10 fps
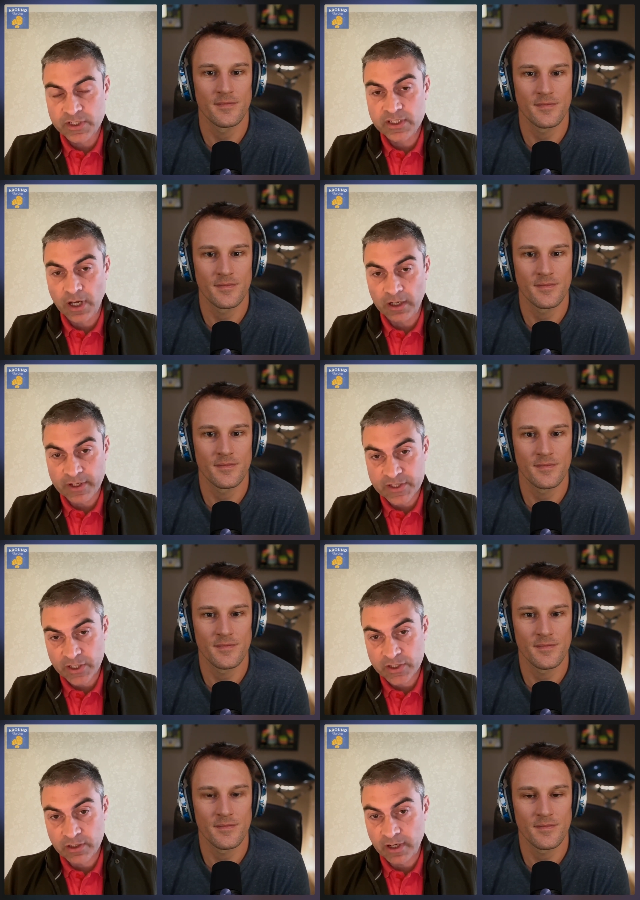Speaker 1: de
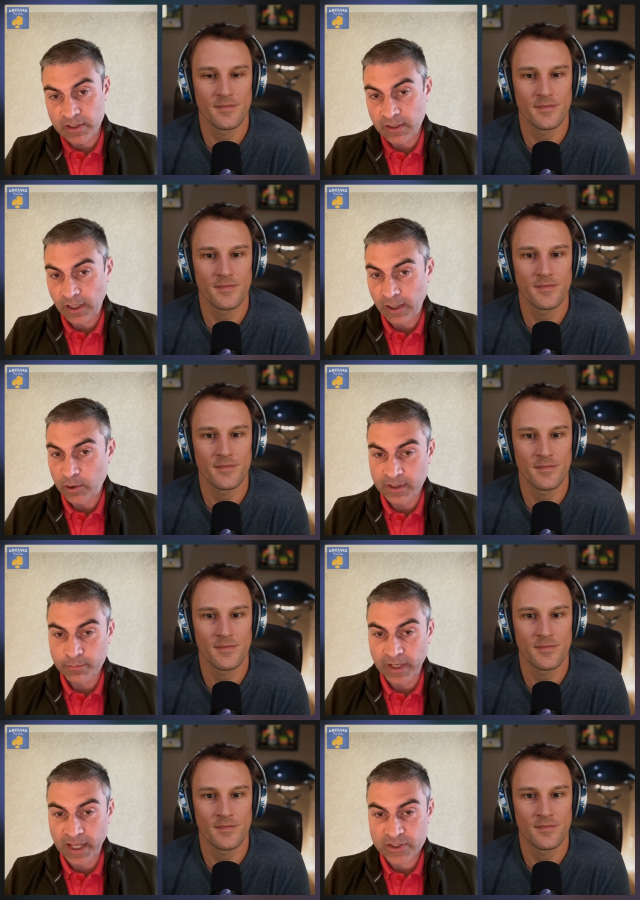dollarization around the globe and
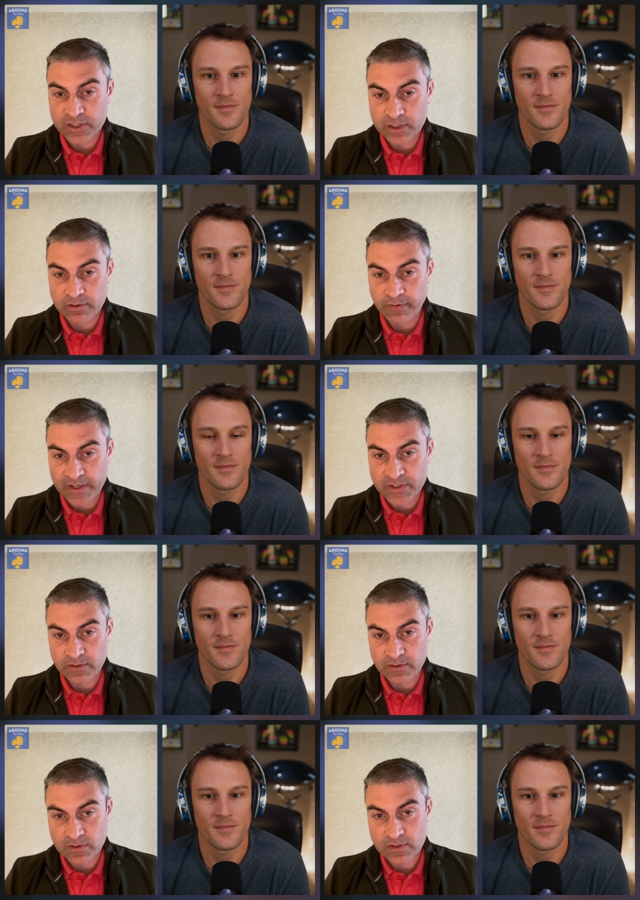Balaji
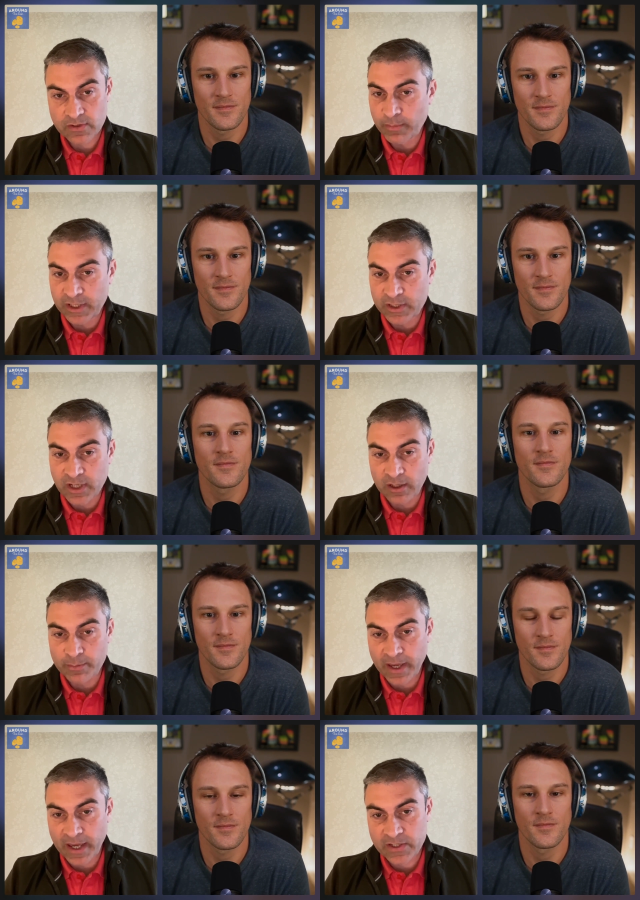Srinivasan's million dollar
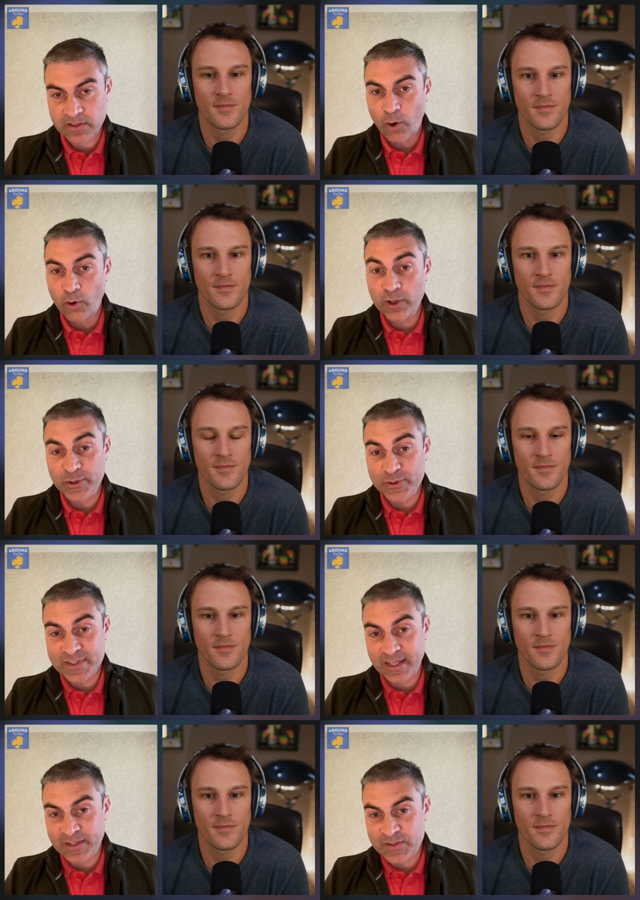bet. All of those
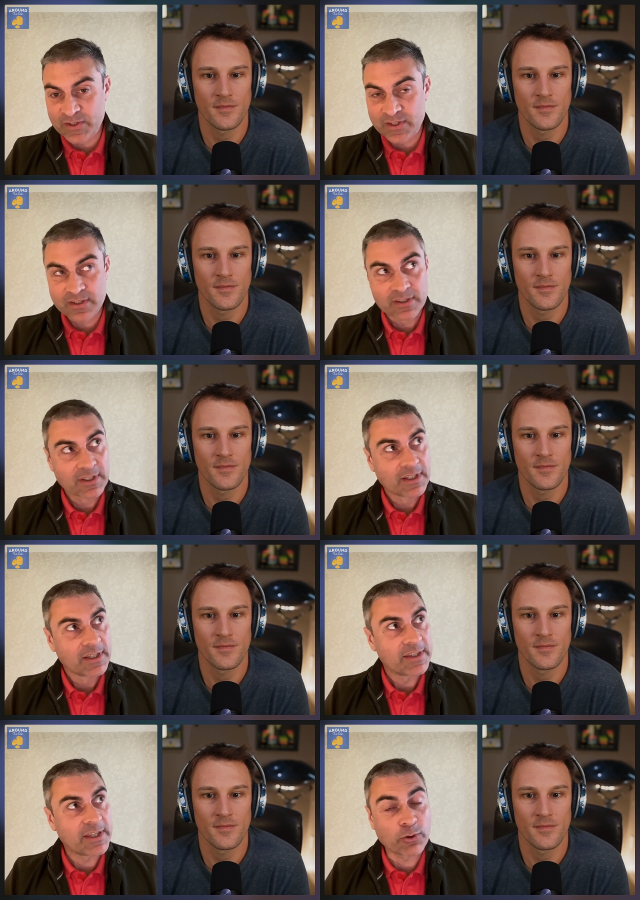things
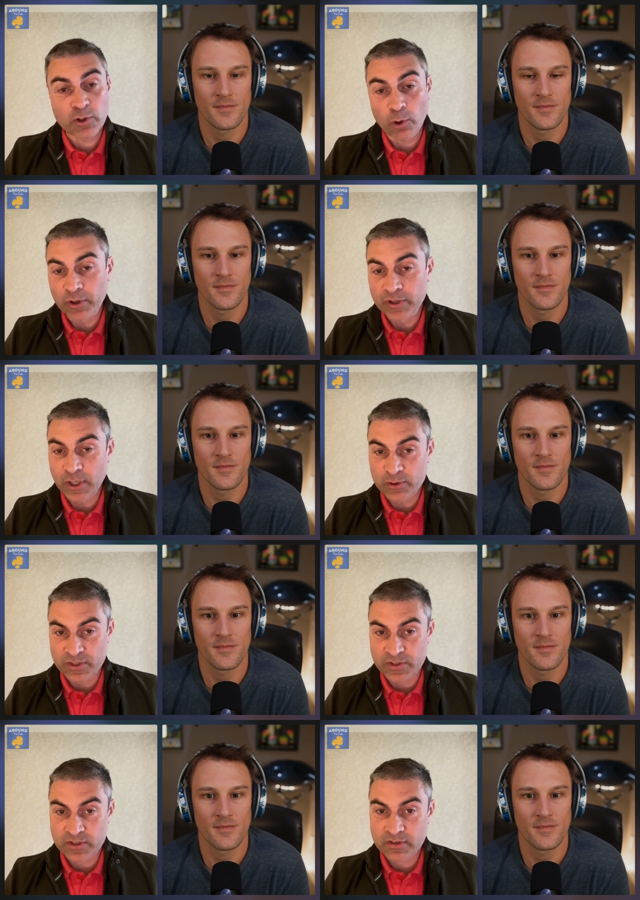they don't go
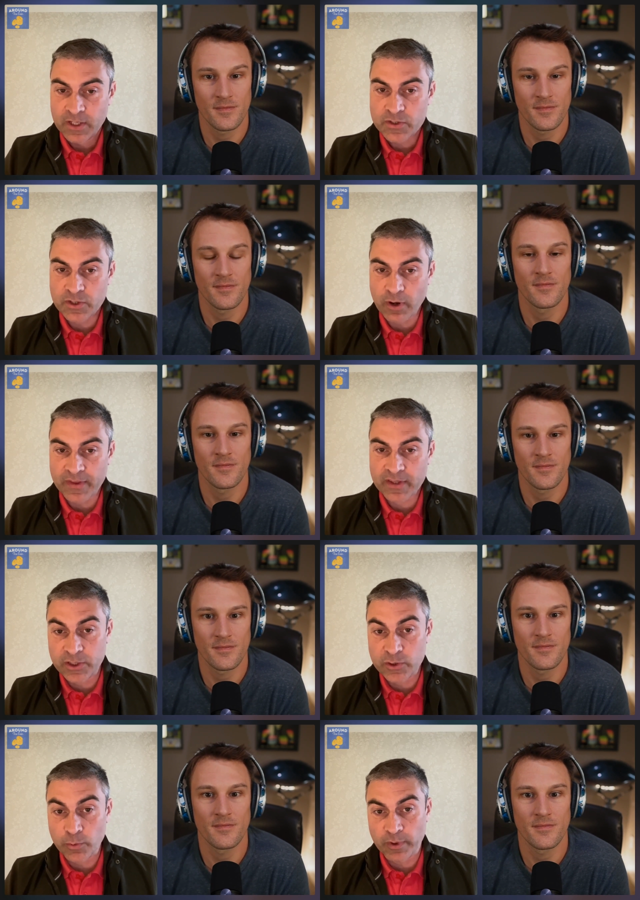unnoticed. So I think they
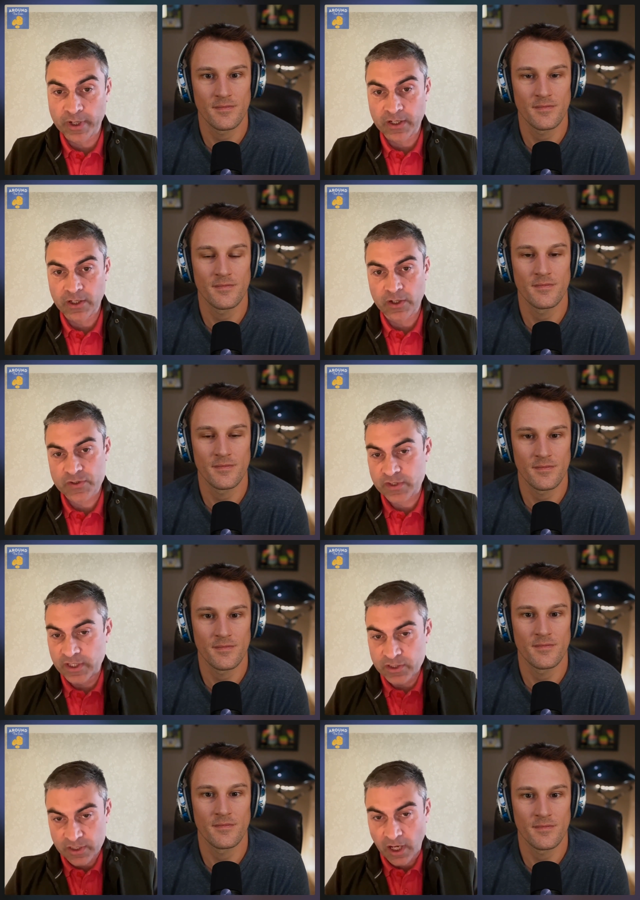do bring us
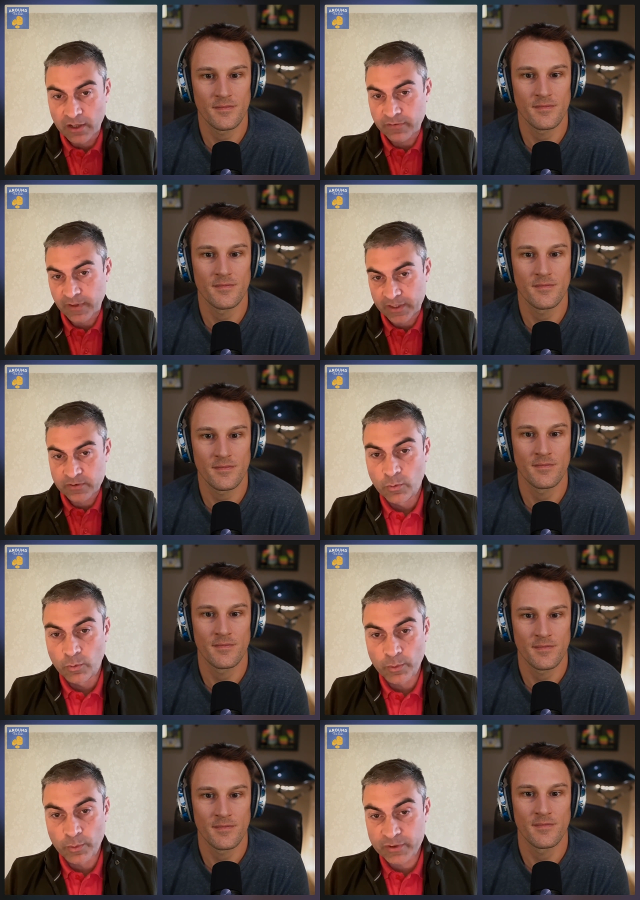into conflict
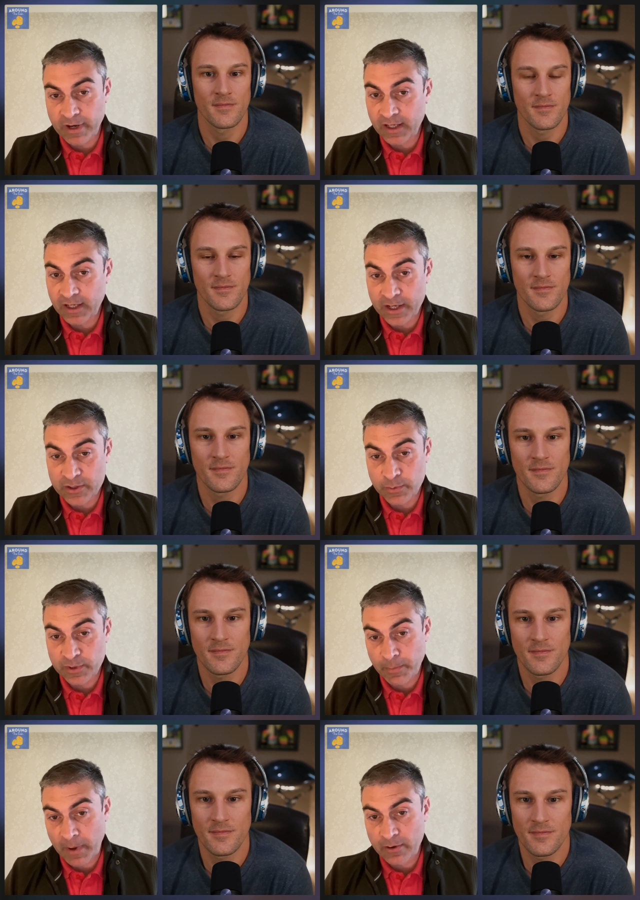with regulators and with
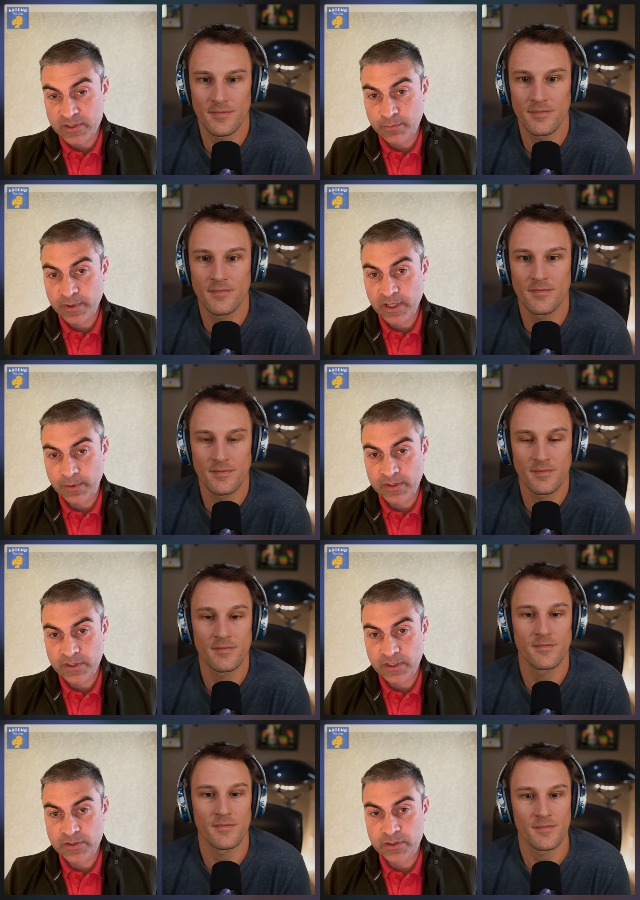the powers that be because
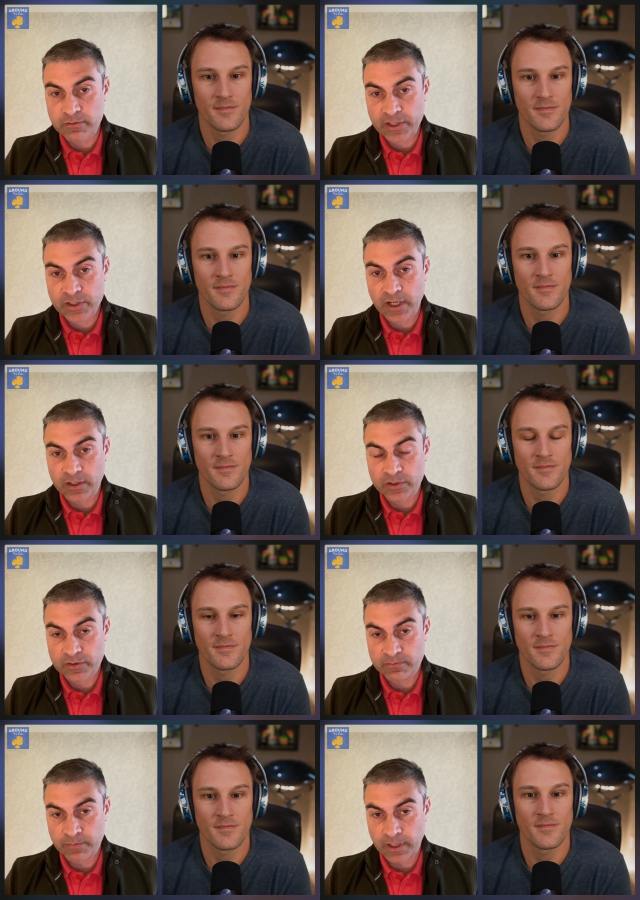it is a direct
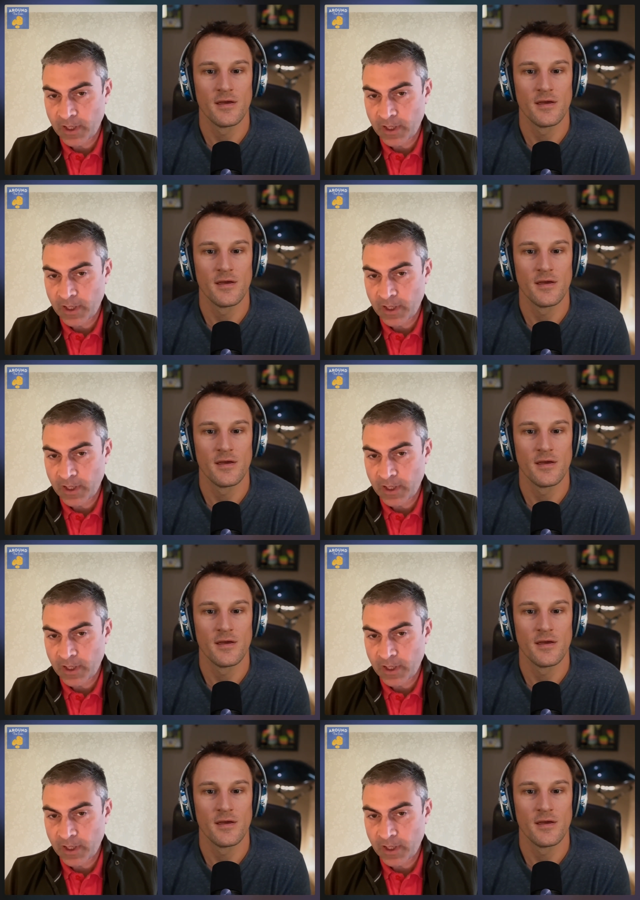challenge. But